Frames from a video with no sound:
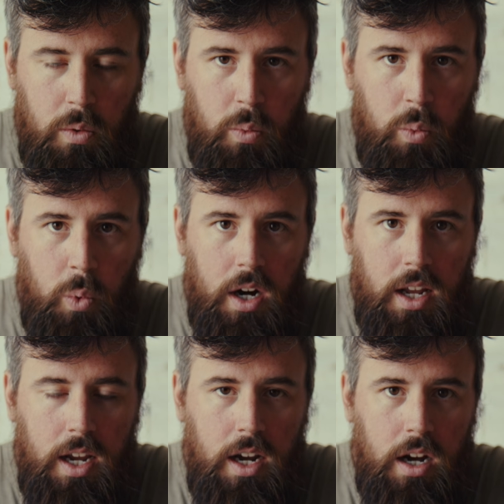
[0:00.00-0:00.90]

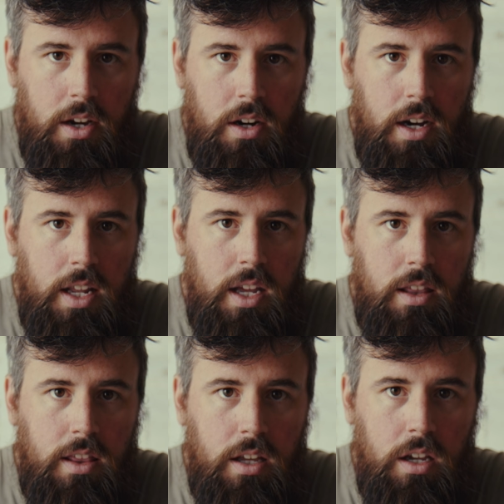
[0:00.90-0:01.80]
Working
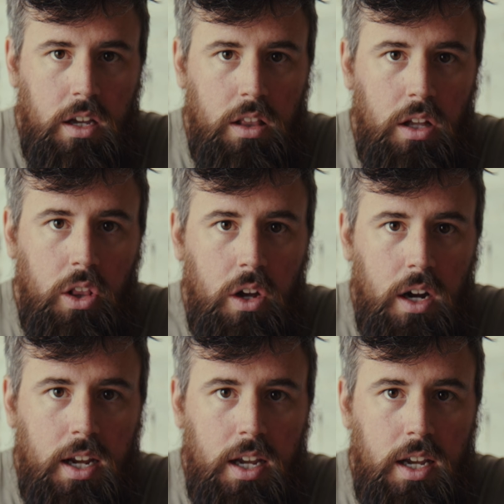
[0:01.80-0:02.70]
underneath the
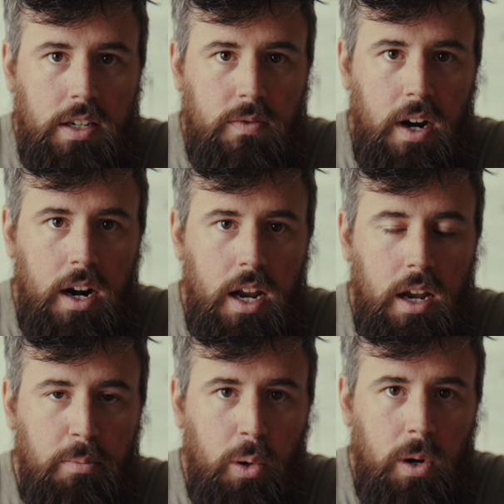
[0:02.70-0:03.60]
look is very
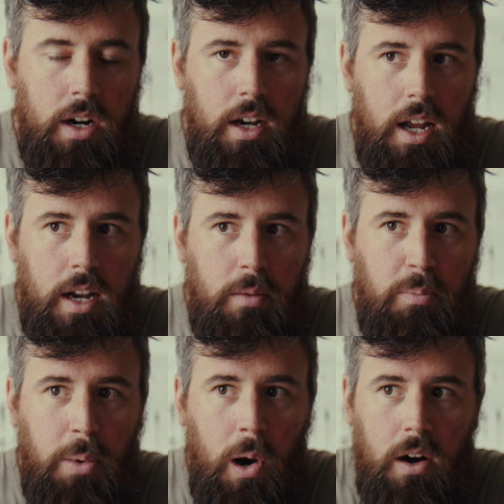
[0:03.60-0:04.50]
important, and
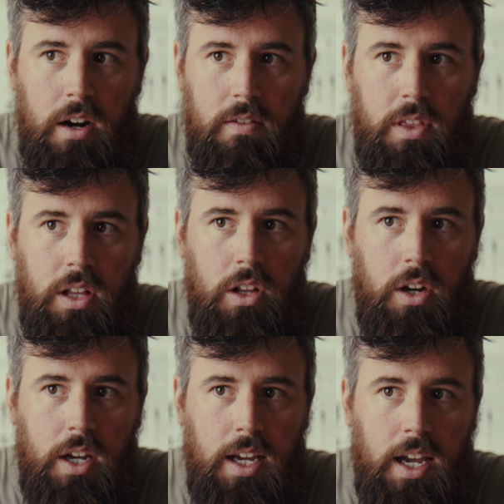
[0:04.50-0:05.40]
part of the
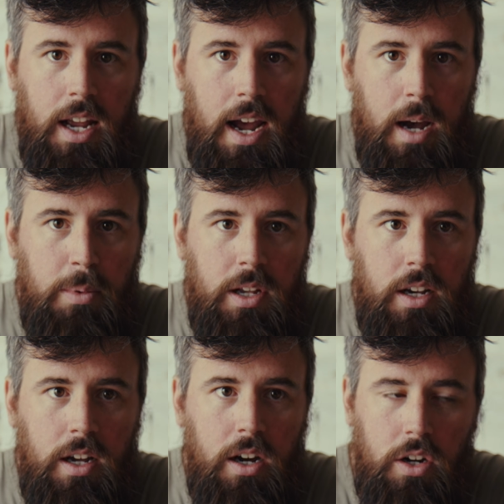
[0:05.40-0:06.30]
look can
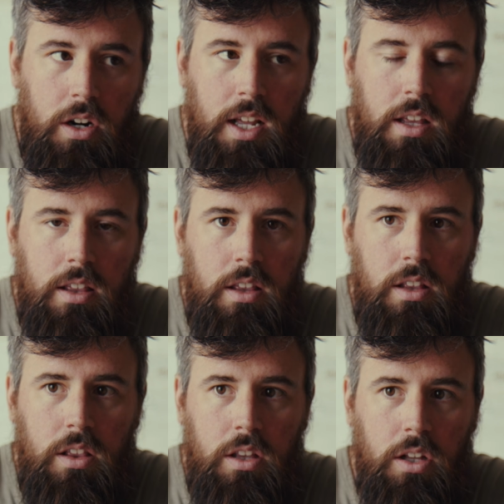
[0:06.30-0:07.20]
happen underneath
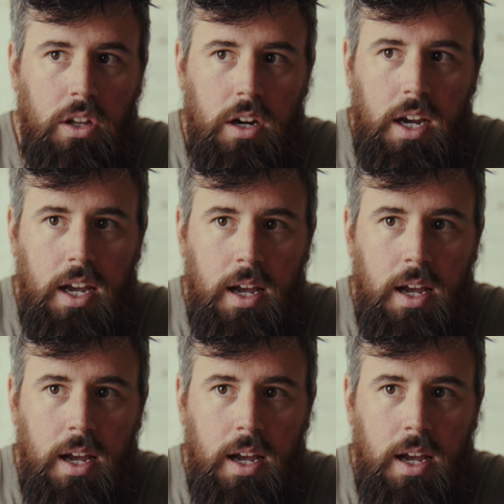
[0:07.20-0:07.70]
the look.